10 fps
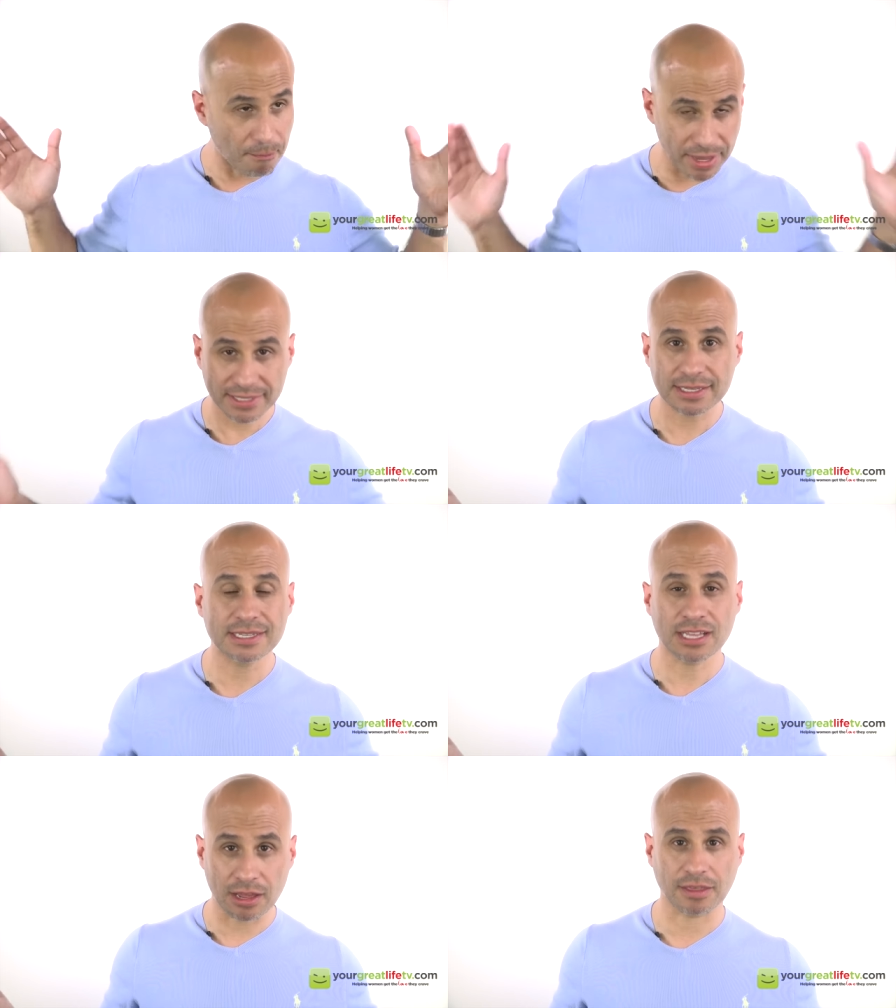
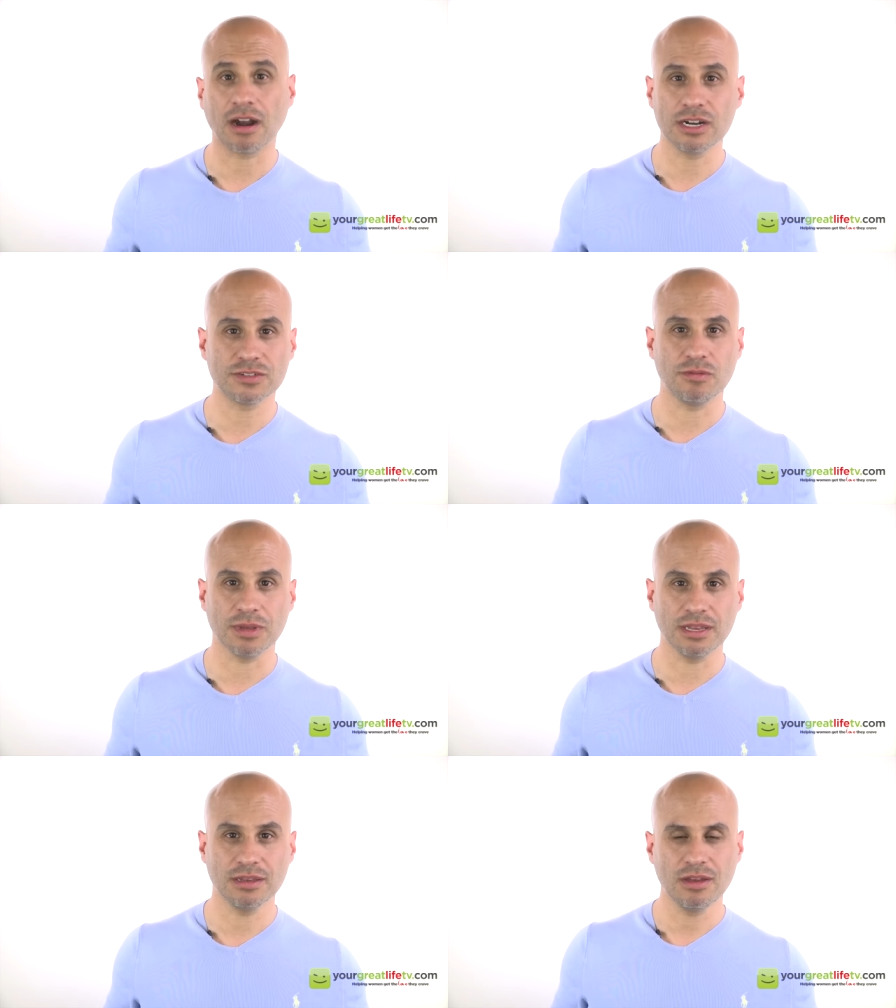Business is not in the cards for
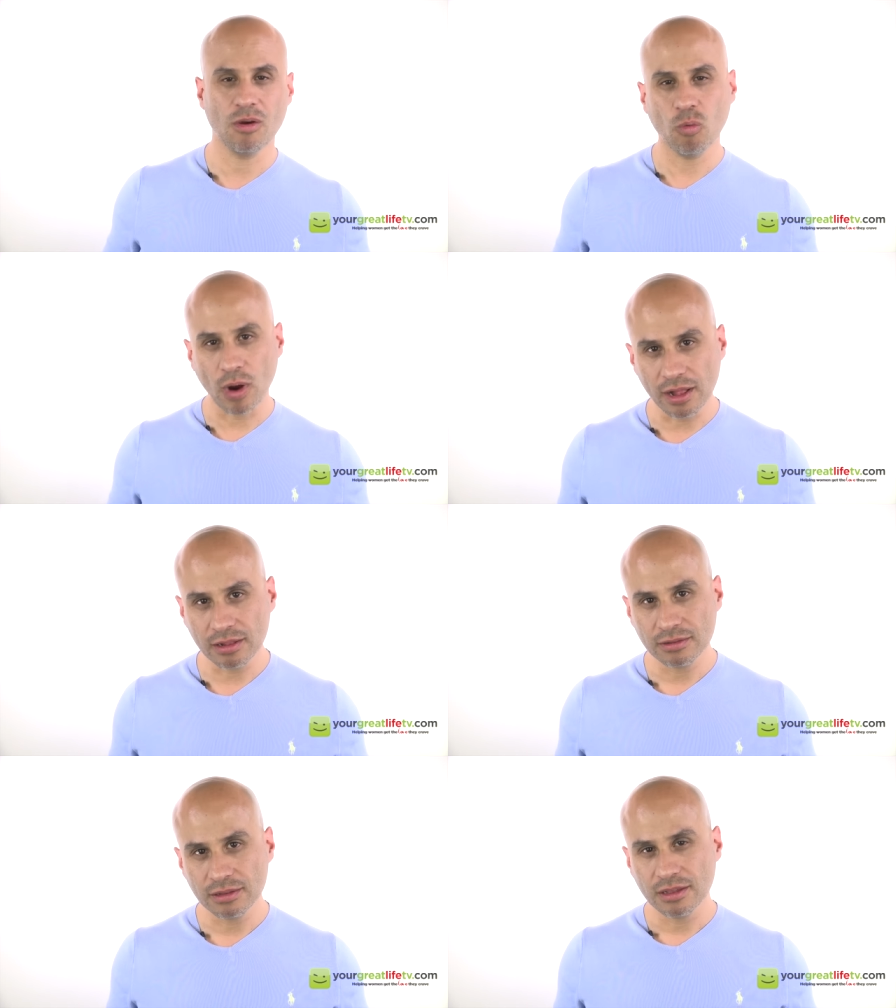me.
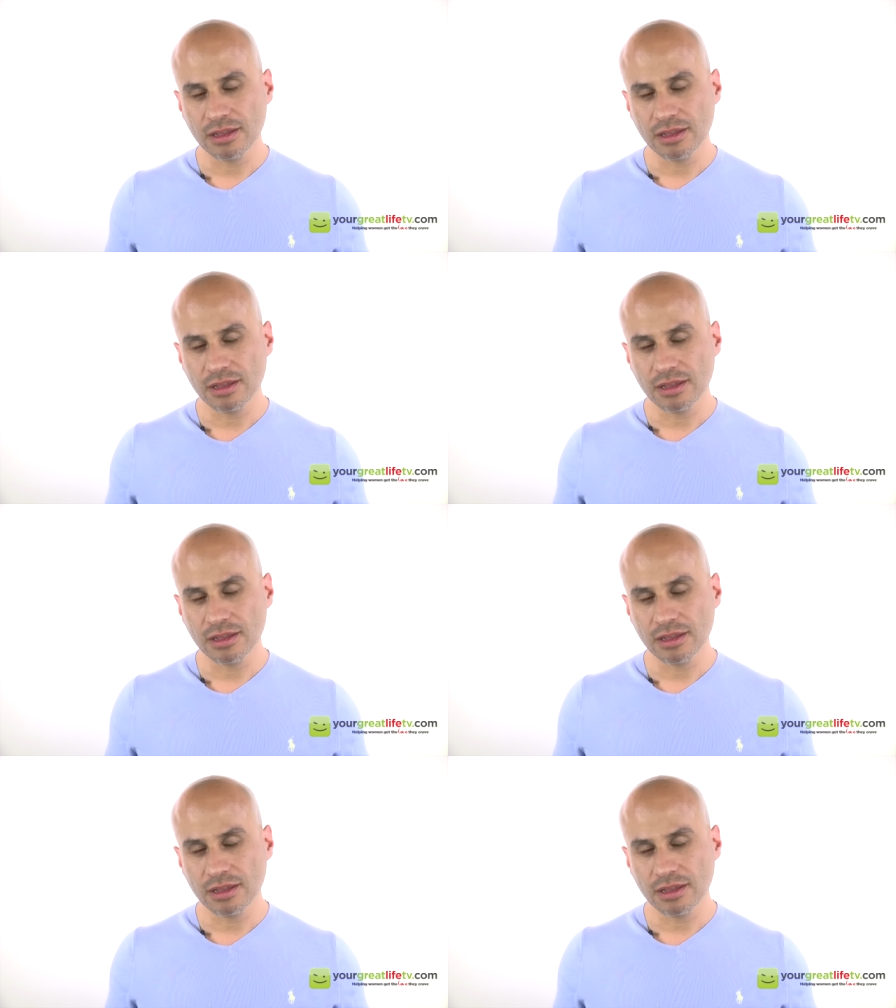Well,